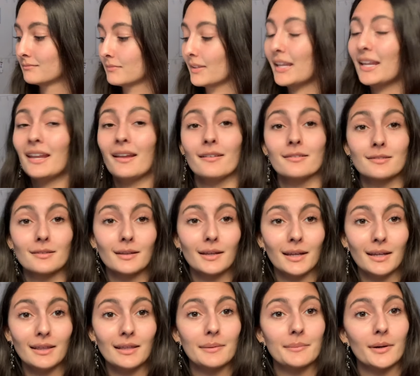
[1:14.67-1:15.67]
easily
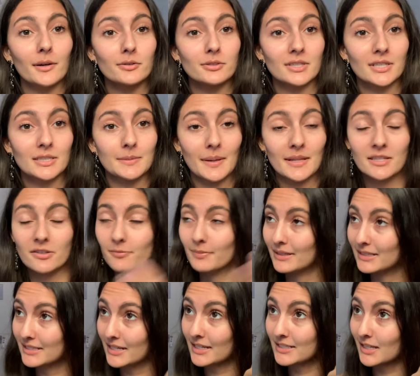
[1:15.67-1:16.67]
the most expensive
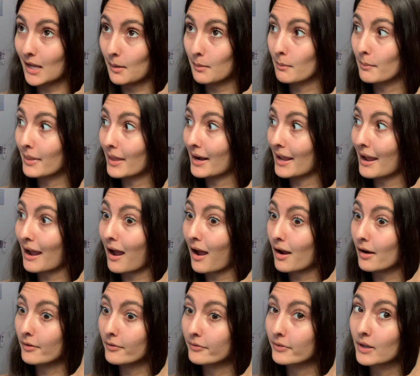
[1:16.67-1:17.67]
BTS album that I
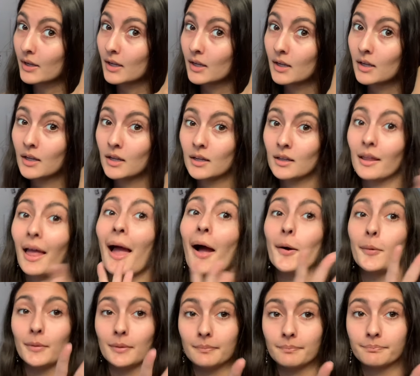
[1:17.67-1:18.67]
have.
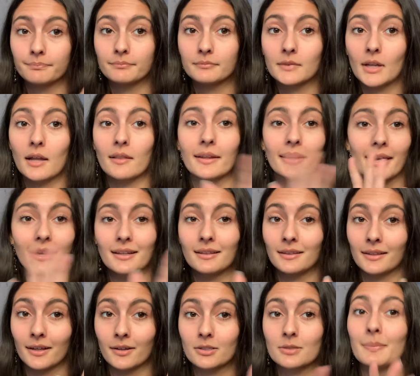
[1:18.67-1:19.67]
Album, not like
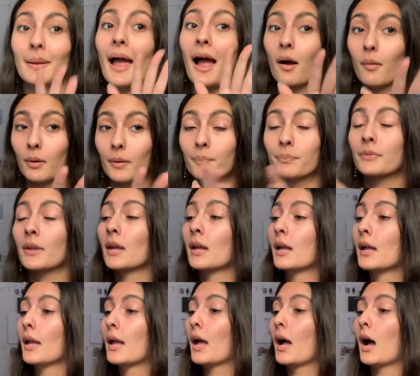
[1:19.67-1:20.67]
anything else, but album.
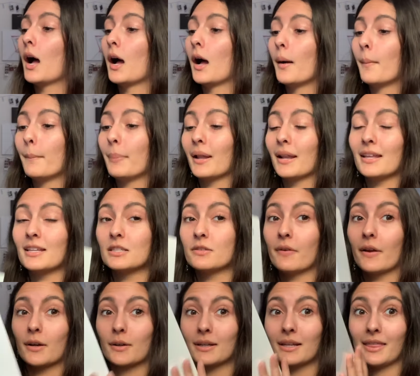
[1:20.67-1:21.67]
But it is
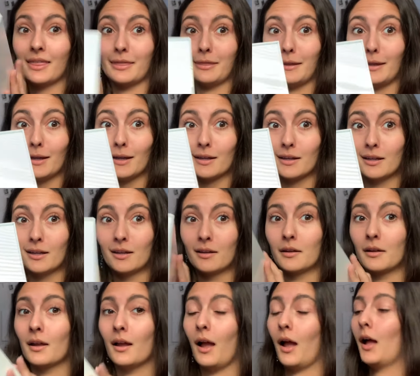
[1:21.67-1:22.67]
very thick.
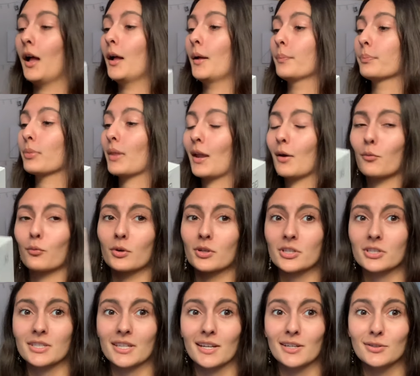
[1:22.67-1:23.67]
And we're
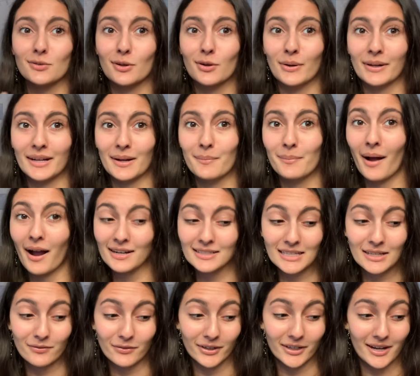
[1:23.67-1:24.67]
just gonna do a quick
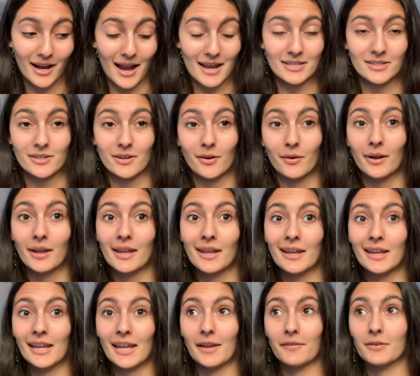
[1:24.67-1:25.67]
unboxing for you guys. So
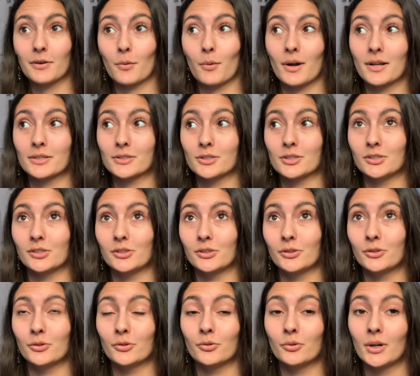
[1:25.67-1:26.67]
if you want
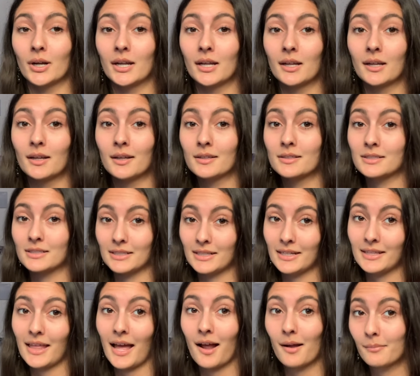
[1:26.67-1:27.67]
to see
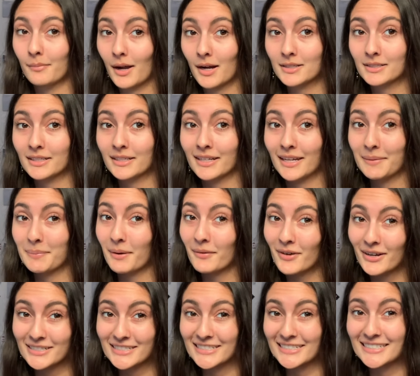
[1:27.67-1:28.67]
that unboxing, keep on
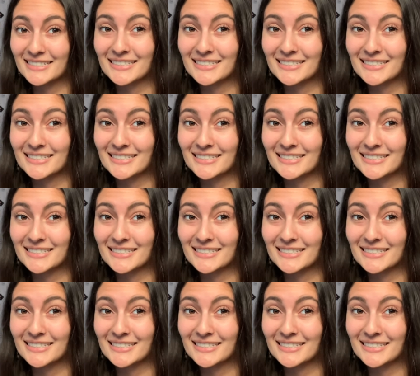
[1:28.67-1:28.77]
watching.